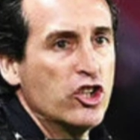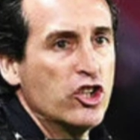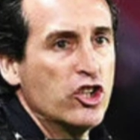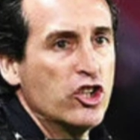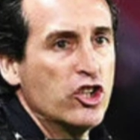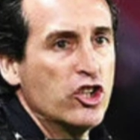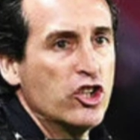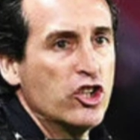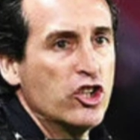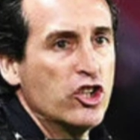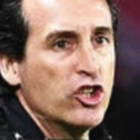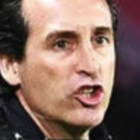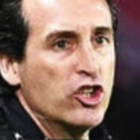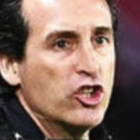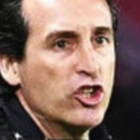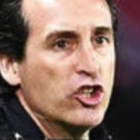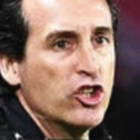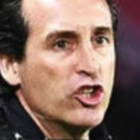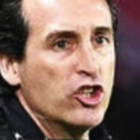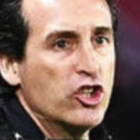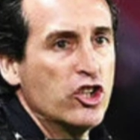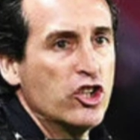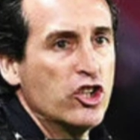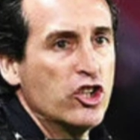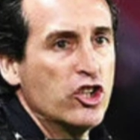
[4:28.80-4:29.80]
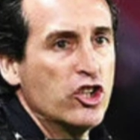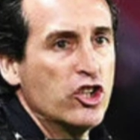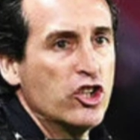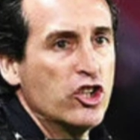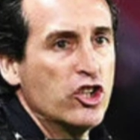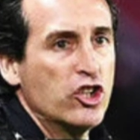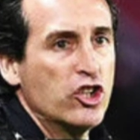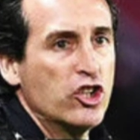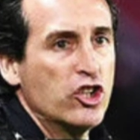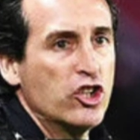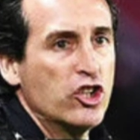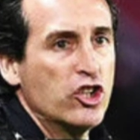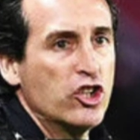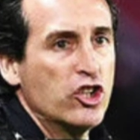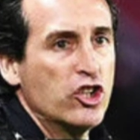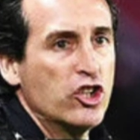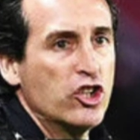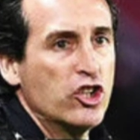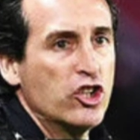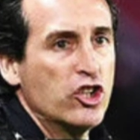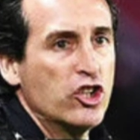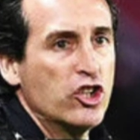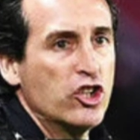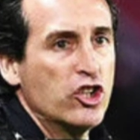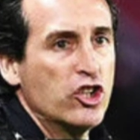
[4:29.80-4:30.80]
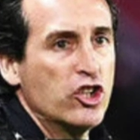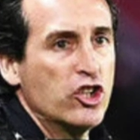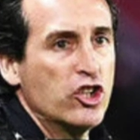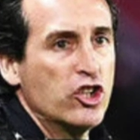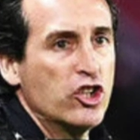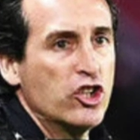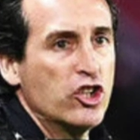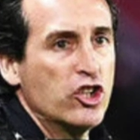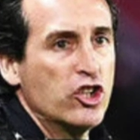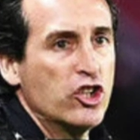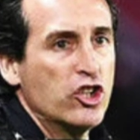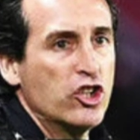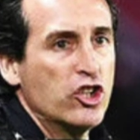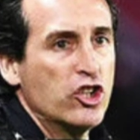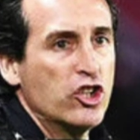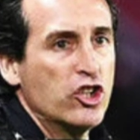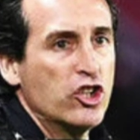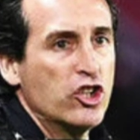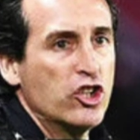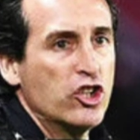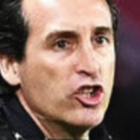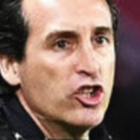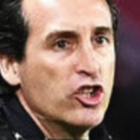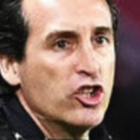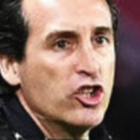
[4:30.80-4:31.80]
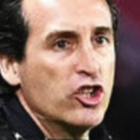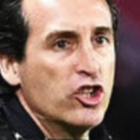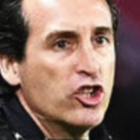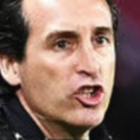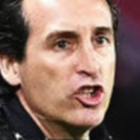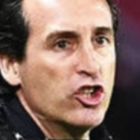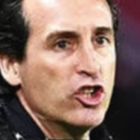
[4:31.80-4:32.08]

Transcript: [no speech]